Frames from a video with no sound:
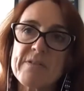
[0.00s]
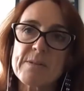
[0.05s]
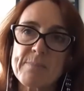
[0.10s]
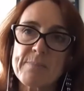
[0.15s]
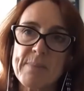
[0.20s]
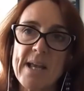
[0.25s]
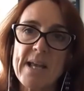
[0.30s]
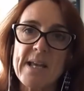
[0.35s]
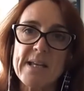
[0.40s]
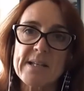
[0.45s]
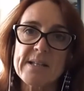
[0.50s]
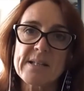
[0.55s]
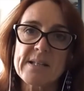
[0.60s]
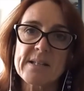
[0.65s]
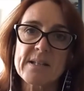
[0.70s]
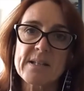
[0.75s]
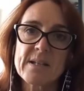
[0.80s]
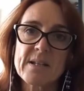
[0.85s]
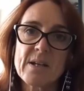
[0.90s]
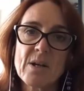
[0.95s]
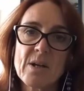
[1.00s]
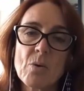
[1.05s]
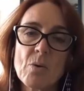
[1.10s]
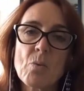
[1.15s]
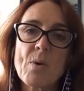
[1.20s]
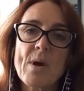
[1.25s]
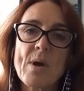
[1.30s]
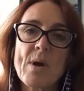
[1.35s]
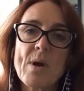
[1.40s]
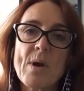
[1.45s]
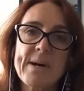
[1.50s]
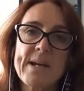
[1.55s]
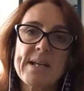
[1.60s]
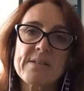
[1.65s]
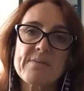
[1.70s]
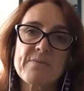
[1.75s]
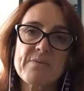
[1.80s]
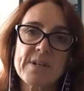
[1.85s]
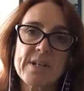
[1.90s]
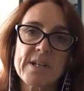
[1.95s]
space where
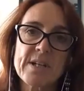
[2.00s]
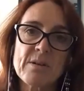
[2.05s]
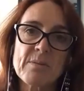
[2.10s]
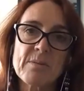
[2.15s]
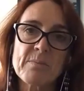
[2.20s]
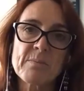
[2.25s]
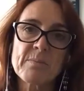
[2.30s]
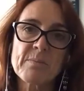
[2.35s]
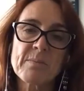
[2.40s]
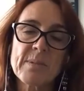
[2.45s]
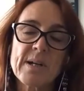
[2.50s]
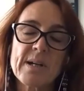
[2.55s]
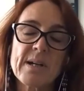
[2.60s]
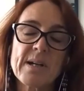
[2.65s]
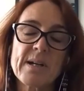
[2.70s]
press freedom